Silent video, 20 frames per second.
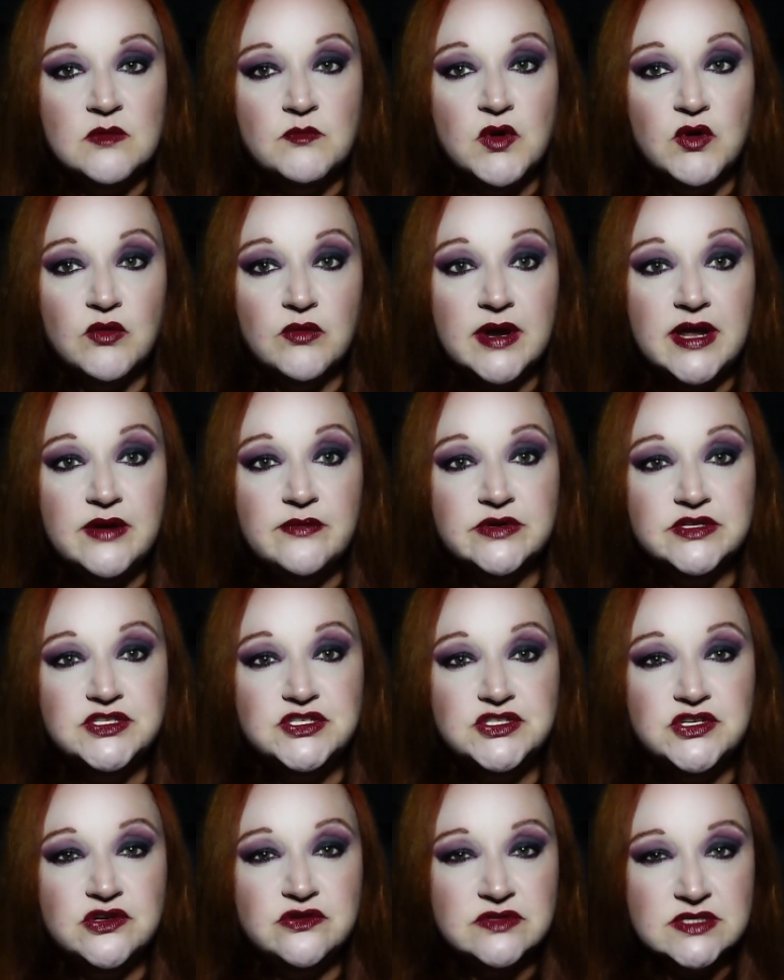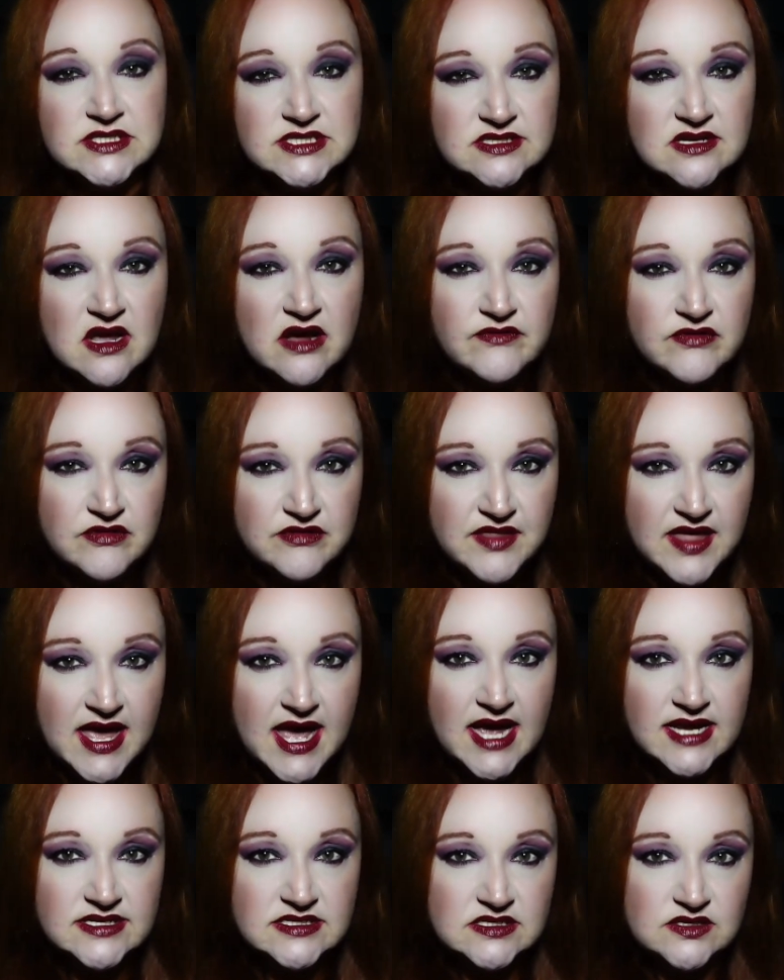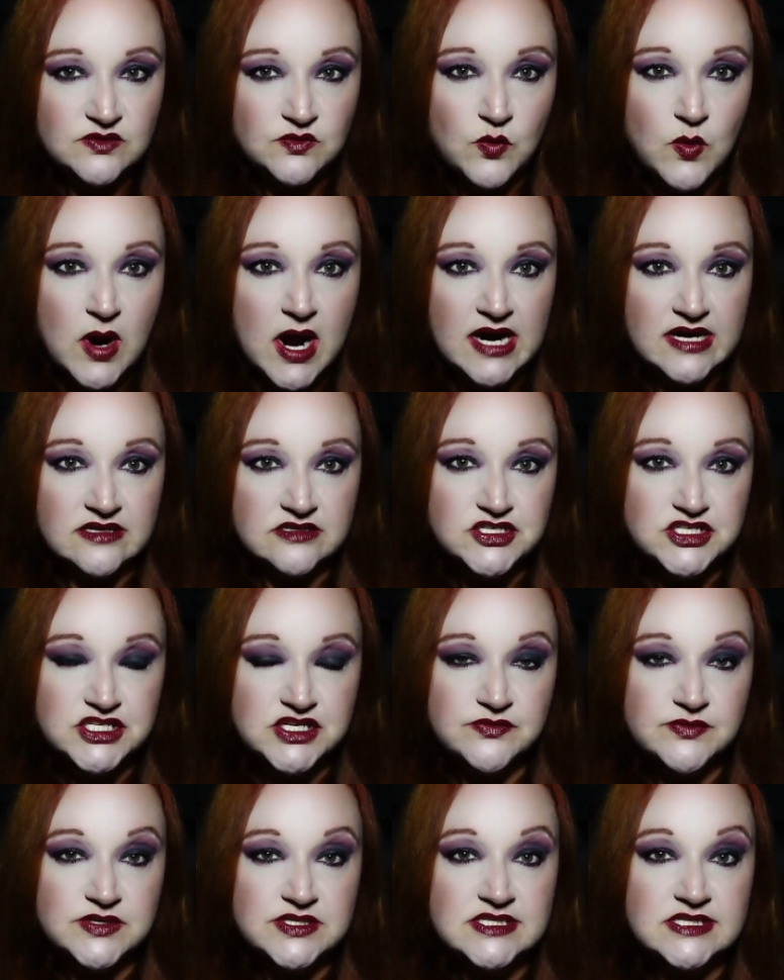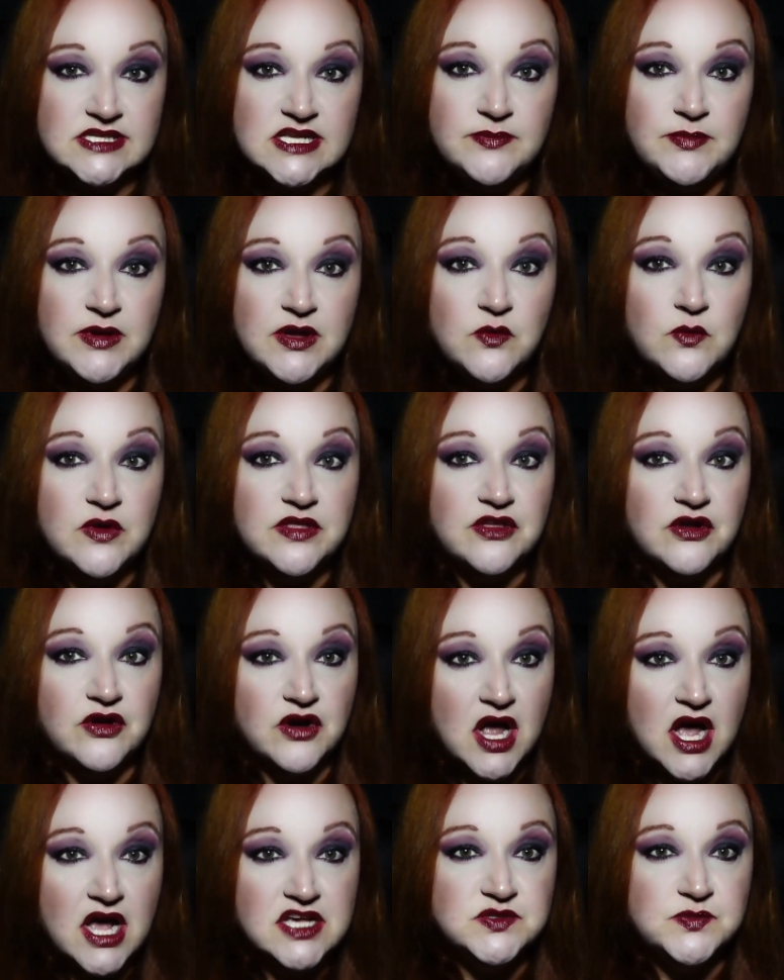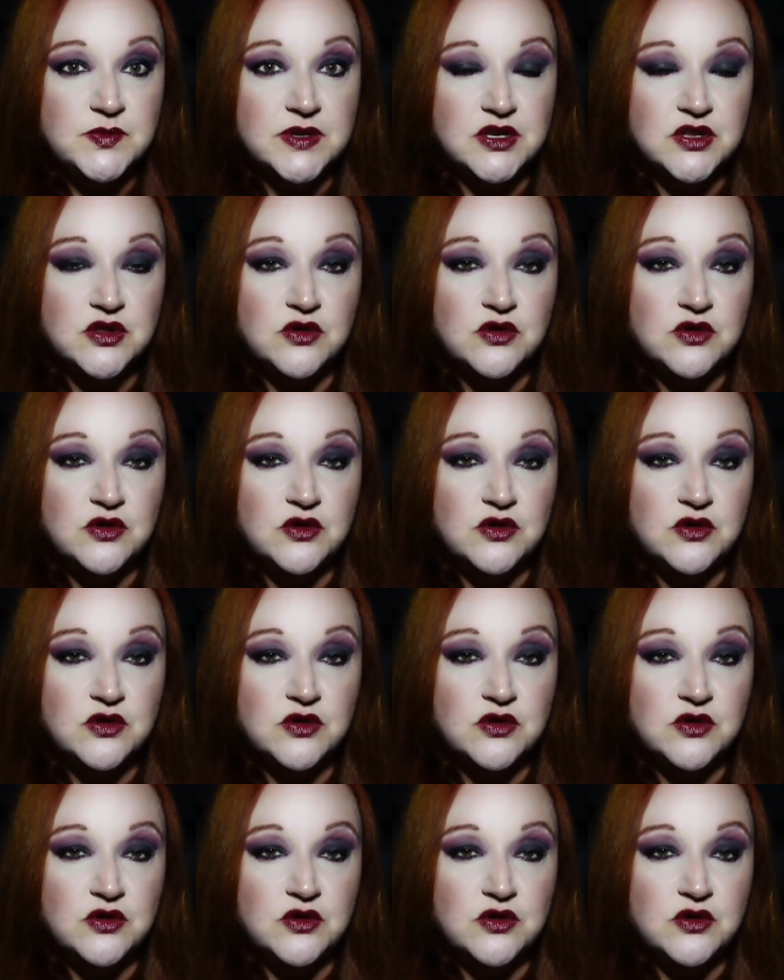Marie would soon discover that, while she was sleeping with her husband,